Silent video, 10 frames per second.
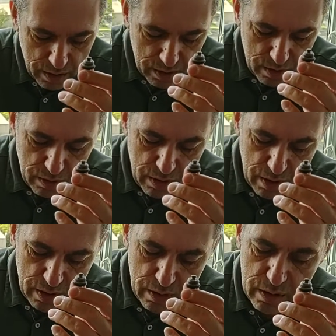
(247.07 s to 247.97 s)
So
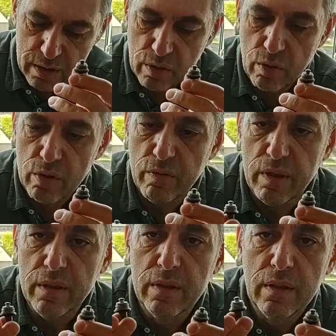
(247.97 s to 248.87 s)
this is the old
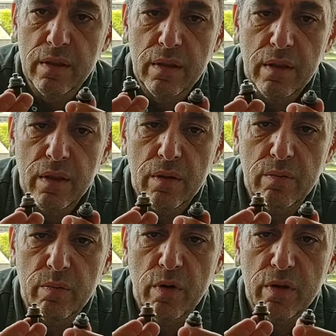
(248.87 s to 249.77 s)
one,
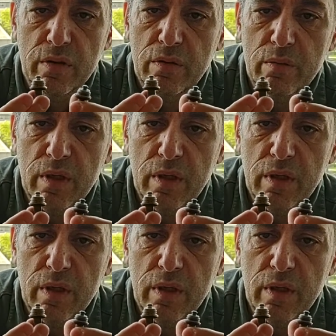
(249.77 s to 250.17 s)
both of them.